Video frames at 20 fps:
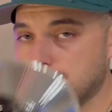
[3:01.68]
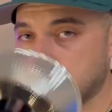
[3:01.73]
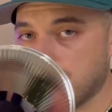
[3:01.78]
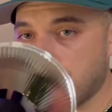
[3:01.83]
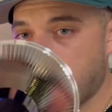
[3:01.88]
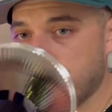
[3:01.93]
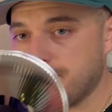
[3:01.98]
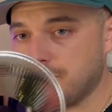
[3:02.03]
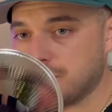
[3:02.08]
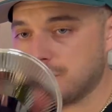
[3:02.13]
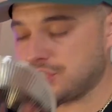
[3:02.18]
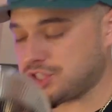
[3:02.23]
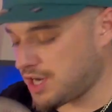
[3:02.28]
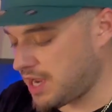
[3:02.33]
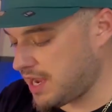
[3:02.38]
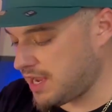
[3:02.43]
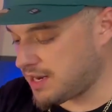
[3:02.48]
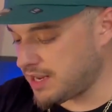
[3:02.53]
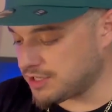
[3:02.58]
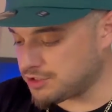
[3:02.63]
do have your
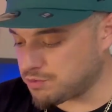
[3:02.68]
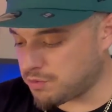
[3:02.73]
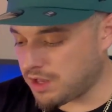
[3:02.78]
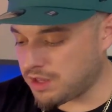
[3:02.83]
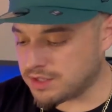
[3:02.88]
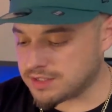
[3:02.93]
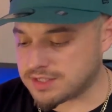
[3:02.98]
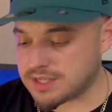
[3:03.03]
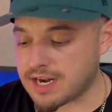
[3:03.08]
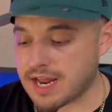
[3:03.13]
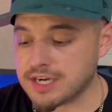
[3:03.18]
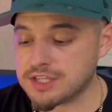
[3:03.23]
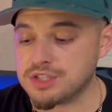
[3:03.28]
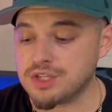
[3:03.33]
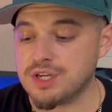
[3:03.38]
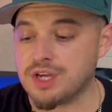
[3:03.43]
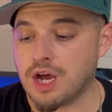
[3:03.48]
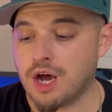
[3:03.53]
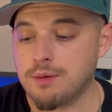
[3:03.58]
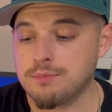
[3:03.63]
shade, as well as it
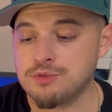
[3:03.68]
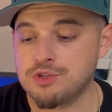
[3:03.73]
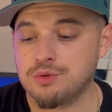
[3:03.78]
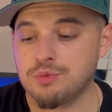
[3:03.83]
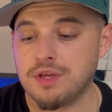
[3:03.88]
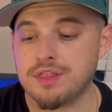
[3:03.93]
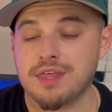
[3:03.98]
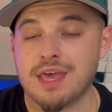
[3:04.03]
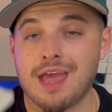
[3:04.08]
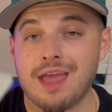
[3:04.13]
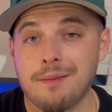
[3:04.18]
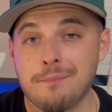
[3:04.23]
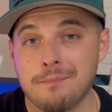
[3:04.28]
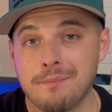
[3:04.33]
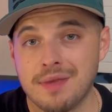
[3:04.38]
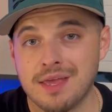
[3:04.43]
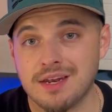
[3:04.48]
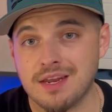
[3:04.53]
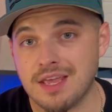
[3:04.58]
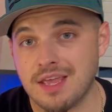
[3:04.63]
actually comes with a
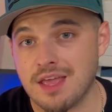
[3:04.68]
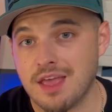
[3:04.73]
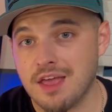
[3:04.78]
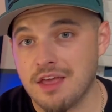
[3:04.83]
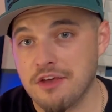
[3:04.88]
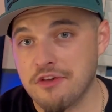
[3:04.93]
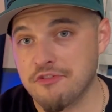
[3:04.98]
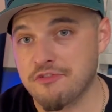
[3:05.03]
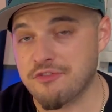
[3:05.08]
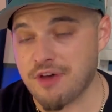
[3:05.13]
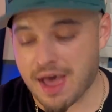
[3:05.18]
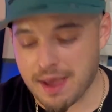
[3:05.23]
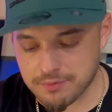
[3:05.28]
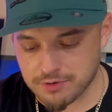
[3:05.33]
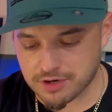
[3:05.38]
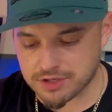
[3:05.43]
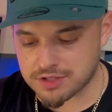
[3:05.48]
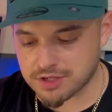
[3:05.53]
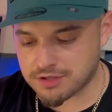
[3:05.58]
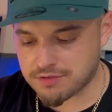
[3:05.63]
mini
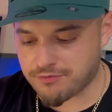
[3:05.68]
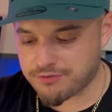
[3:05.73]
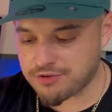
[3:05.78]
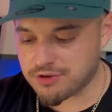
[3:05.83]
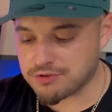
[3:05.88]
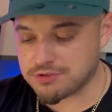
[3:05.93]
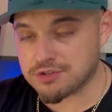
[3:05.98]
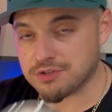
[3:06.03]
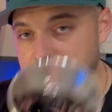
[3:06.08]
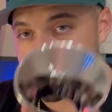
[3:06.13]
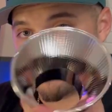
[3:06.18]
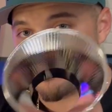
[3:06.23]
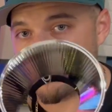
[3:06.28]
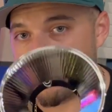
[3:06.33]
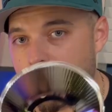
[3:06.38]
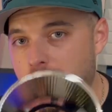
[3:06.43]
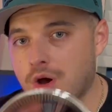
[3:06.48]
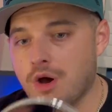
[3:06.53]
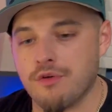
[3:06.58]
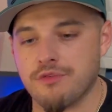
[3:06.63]
fabric diffuser to
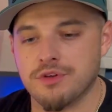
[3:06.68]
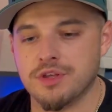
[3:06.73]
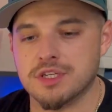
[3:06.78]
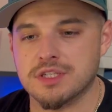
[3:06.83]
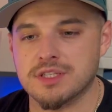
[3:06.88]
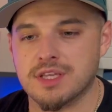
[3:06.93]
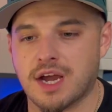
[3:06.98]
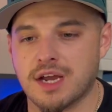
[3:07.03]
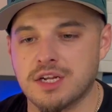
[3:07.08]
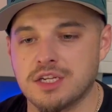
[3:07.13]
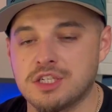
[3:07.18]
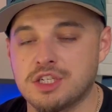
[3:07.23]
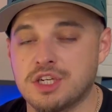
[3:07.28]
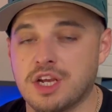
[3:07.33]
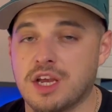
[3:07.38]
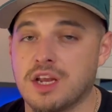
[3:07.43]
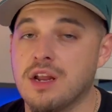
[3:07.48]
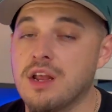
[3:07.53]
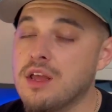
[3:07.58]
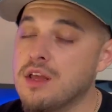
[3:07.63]
go over this tiny
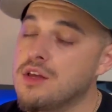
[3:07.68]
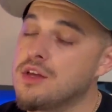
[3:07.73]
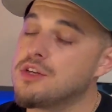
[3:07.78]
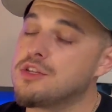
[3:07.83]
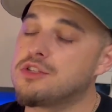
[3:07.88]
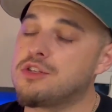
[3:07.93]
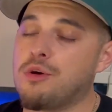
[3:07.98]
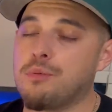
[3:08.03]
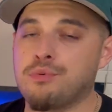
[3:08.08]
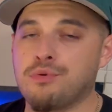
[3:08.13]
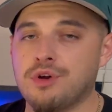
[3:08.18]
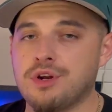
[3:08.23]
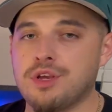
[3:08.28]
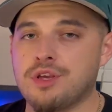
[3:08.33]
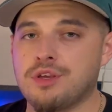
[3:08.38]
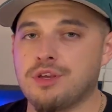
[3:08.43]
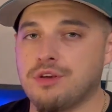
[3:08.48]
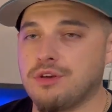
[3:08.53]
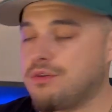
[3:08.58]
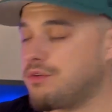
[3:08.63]
shade. So pretty
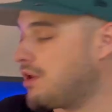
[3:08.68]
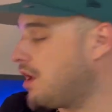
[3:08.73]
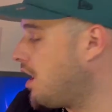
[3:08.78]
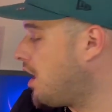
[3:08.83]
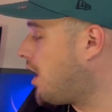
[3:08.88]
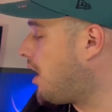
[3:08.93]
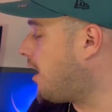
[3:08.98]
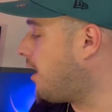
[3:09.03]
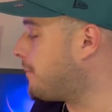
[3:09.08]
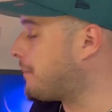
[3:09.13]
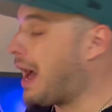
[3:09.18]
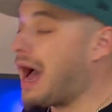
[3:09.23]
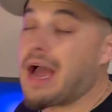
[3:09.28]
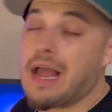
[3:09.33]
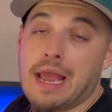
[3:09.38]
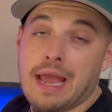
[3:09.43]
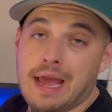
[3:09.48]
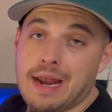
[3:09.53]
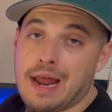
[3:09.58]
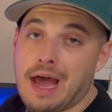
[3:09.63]
cute.
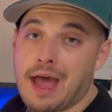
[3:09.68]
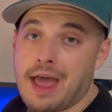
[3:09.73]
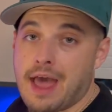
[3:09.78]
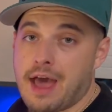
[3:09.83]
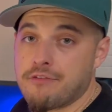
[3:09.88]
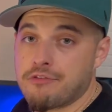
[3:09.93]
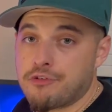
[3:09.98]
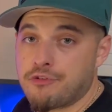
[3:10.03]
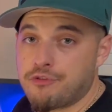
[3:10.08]
Again, I have a